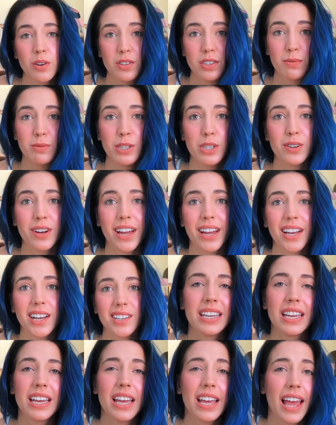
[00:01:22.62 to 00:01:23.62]
going to be doing.
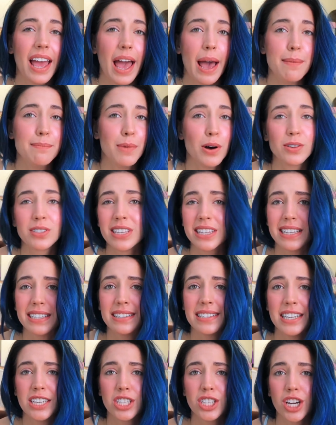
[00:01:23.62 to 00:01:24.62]
Most of these
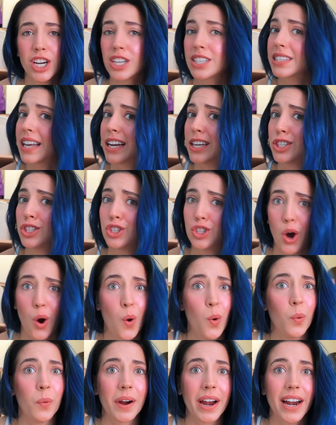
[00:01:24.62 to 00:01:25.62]
t-shirts I
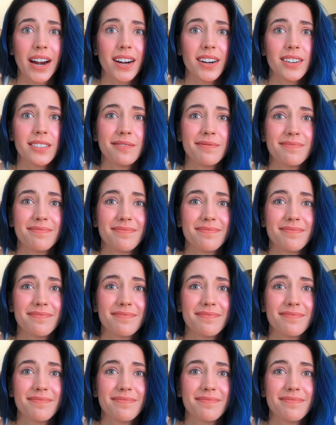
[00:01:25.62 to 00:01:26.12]
don't wear.